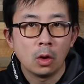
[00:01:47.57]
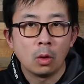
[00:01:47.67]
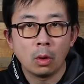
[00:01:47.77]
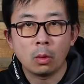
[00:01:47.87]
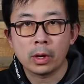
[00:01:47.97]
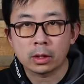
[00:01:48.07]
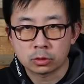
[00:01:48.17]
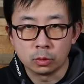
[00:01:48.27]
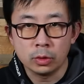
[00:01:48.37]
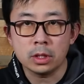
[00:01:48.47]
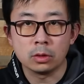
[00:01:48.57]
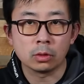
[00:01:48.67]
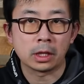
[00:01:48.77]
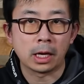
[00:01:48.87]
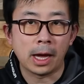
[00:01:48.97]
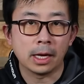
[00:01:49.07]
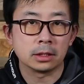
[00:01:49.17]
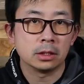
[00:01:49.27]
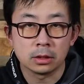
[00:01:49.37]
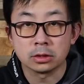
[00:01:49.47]
what we're really looking
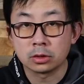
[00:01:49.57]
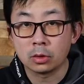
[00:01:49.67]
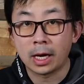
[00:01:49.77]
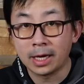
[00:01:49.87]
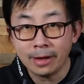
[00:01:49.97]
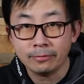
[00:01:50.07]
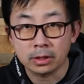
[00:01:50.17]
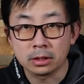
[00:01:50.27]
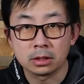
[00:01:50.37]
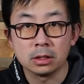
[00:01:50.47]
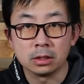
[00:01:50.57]
at is to alleviate